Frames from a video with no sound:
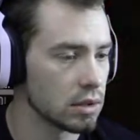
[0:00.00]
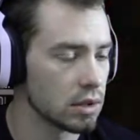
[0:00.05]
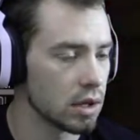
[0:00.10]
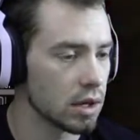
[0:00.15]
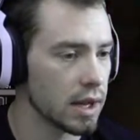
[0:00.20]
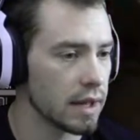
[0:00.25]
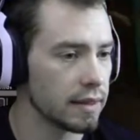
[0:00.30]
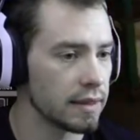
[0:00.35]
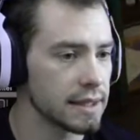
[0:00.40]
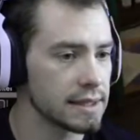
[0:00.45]

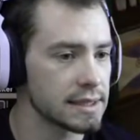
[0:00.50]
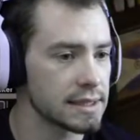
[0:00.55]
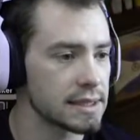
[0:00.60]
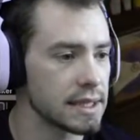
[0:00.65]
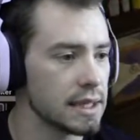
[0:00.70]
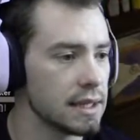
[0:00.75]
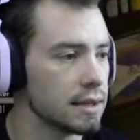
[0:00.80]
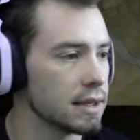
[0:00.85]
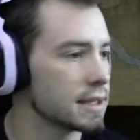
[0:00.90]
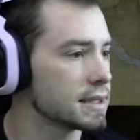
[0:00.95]
Great, let's
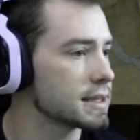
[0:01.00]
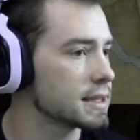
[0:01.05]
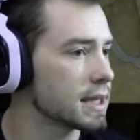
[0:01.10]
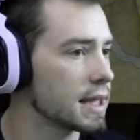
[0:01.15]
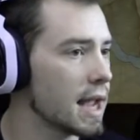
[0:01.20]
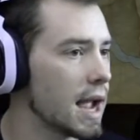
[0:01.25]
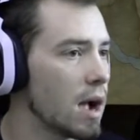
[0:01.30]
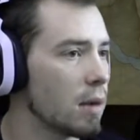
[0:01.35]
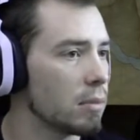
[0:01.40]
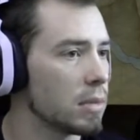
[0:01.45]

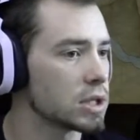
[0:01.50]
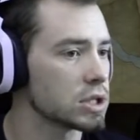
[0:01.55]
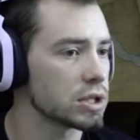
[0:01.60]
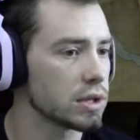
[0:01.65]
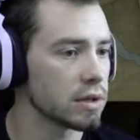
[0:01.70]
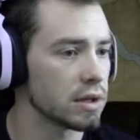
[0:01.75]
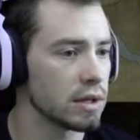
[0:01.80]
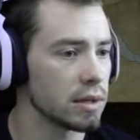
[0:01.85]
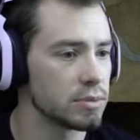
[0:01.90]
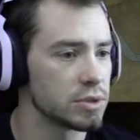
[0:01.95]
see how much
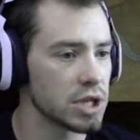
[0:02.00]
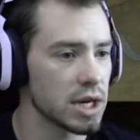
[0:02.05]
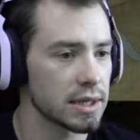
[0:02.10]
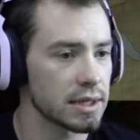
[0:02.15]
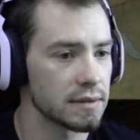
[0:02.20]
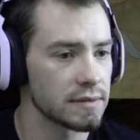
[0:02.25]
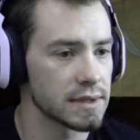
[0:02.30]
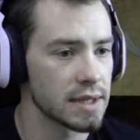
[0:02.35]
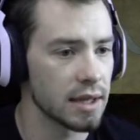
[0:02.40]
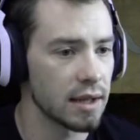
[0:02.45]
of the
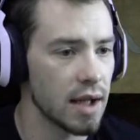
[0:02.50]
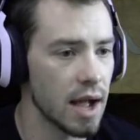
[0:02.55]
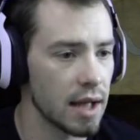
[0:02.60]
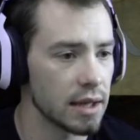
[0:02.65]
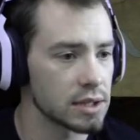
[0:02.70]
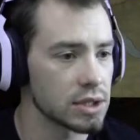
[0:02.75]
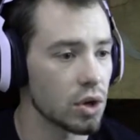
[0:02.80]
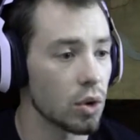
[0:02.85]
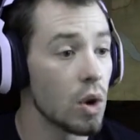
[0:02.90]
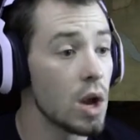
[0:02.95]
objectives they
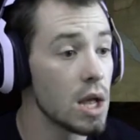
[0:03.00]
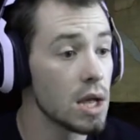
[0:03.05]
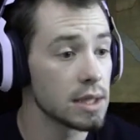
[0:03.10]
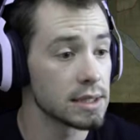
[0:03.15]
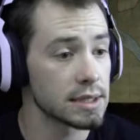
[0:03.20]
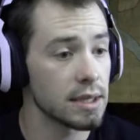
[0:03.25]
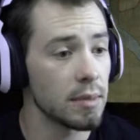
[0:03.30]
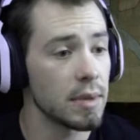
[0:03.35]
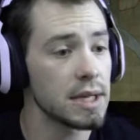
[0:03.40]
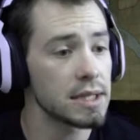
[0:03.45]
got. So
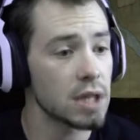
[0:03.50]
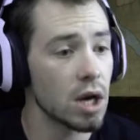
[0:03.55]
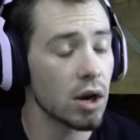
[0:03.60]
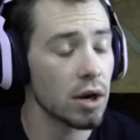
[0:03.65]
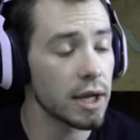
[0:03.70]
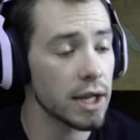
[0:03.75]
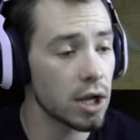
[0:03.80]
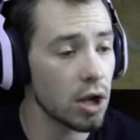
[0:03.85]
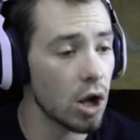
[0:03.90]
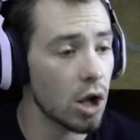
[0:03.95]
somebody's
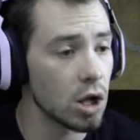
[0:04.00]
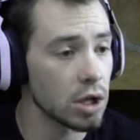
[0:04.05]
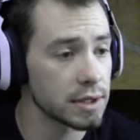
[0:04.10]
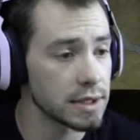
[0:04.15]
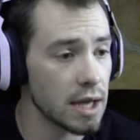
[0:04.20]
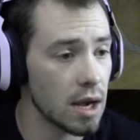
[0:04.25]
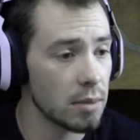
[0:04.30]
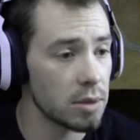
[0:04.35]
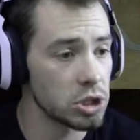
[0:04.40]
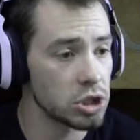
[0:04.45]
already called
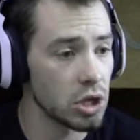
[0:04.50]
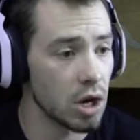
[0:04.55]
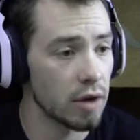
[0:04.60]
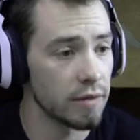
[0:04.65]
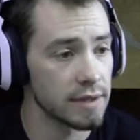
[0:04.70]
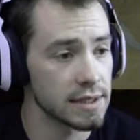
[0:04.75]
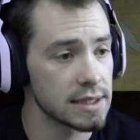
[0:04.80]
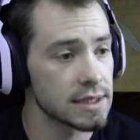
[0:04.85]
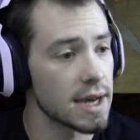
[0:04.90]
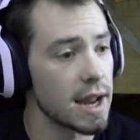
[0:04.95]
Tommy
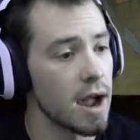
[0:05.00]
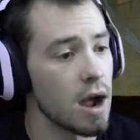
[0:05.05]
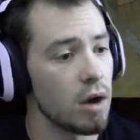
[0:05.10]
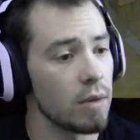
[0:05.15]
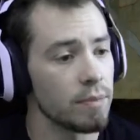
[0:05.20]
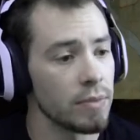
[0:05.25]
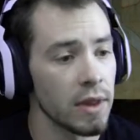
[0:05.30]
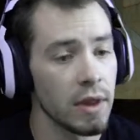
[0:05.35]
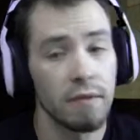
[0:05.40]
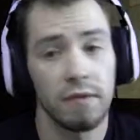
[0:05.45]
Jarvis.
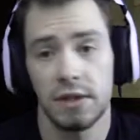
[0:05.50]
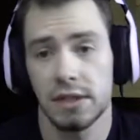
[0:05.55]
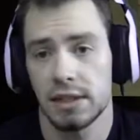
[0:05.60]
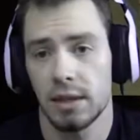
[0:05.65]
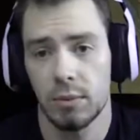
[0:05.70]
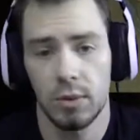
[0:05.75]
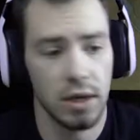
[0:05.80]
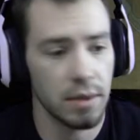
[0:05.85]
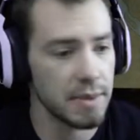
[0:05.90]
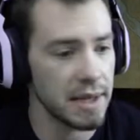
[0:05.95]
Now, for
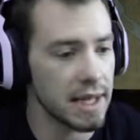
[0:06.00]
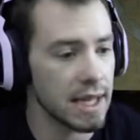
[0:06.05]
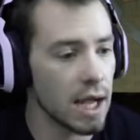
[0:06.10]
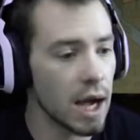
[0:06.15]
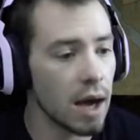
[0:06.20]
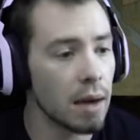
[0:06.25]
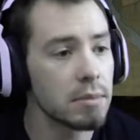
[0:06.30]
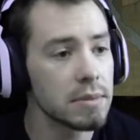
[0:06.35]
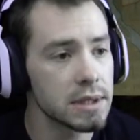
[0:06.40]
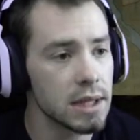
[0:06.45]
someone to
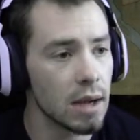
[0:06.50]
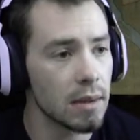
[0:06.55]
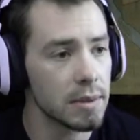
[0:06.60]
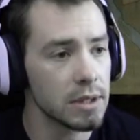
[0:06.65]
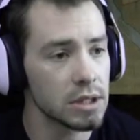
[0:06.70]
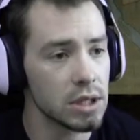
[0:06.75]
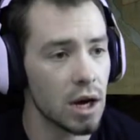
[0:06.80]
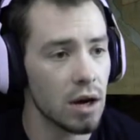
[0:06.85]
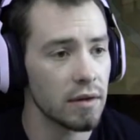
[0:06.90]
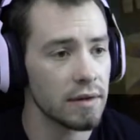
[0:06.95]
become
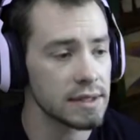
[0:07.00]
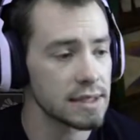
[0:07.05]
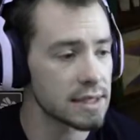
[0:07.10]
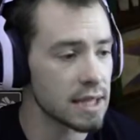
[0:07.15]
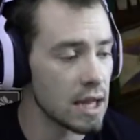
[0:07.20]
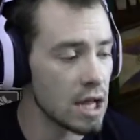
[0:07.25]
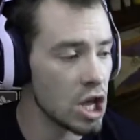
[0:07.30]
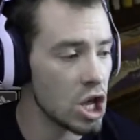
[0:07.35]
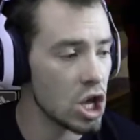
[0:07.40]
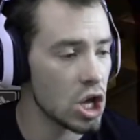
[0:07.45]
Tommy Jarvis,
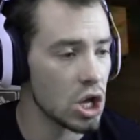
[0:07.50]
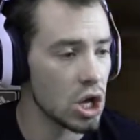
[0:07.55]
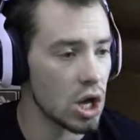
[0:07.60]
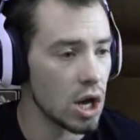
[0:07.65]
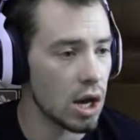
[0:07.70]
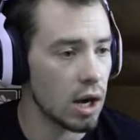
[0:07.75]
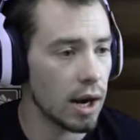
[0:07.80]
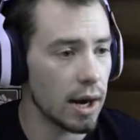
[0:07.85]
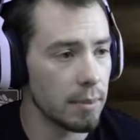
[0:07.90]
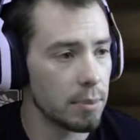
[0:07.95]

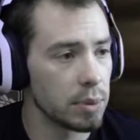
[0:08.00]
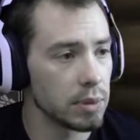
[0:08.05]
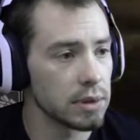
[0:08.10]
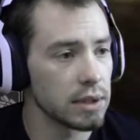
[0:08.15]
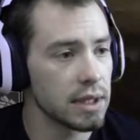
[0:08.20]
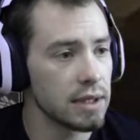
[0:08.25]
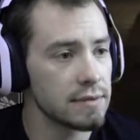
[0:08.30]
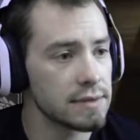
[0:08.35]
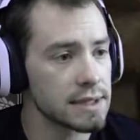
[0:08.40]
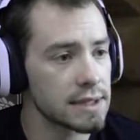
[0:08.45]
I
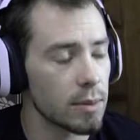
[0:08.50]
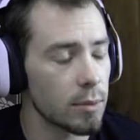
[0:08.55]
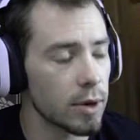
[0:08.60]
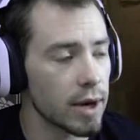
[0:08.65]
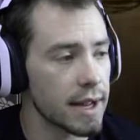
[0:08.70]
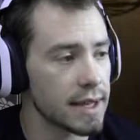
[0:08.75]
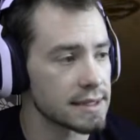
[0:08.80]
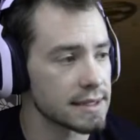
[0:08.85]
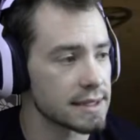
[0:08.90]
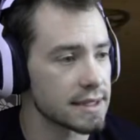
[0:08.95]
believe
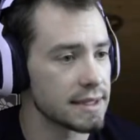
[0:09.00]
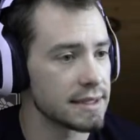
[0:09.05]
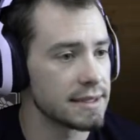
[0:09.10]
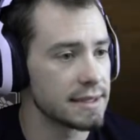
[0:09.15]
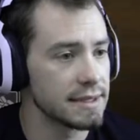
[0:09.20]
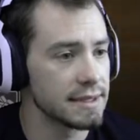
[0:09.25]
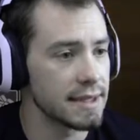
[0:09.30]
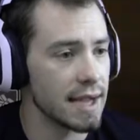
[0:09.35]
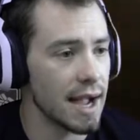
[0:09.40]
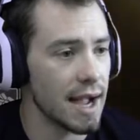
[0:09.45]
someone has to
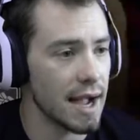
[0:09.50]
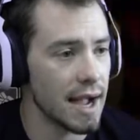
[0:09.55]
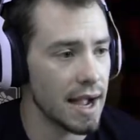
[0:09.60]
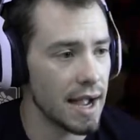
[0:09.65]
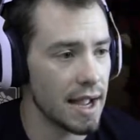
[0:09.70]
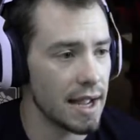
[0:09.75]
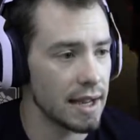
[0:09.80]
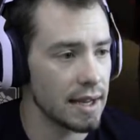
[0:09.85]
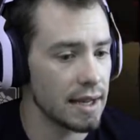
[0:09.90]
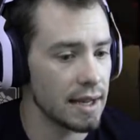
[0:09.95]

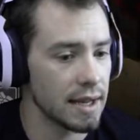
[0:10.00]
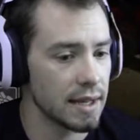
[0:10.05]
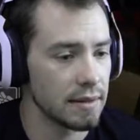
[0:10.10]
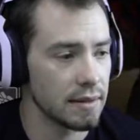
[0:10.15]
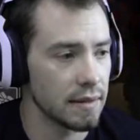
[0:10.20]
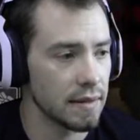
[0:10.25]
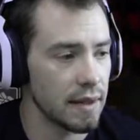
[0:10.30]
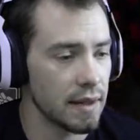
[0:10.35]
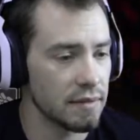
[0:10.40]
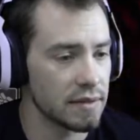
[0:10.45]
die, and
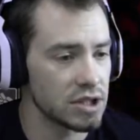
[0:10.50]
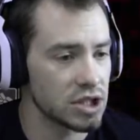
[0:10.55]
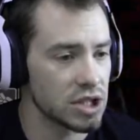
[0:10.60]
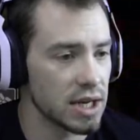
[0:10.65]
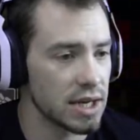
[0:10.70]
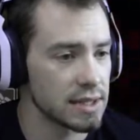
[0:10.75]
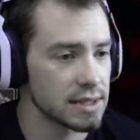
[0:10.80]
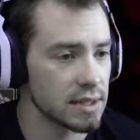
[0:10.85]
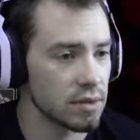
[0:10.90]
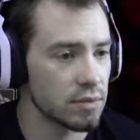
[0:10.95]
then they have a
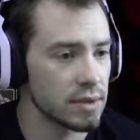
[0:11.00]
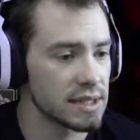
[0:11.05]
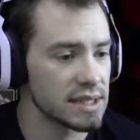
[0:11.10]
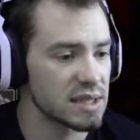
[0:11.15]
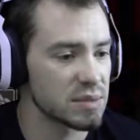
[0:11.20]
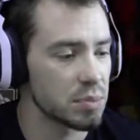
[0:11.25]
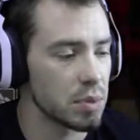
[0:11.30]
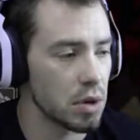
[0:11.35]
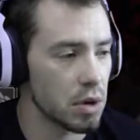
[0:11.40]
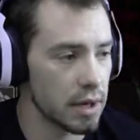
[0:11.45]
chance at
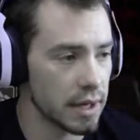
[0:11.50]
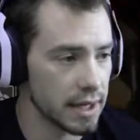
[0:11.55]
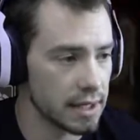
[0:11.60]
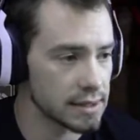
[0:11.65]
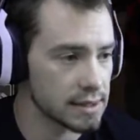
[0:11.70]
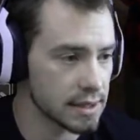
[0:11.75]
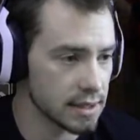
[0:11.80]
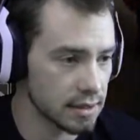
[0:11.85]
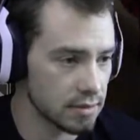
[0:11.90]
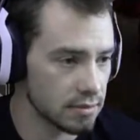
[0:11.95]
respawning
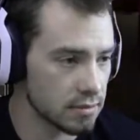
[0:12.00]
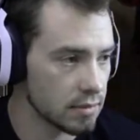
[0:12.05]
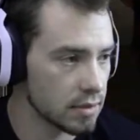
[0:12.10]
as him.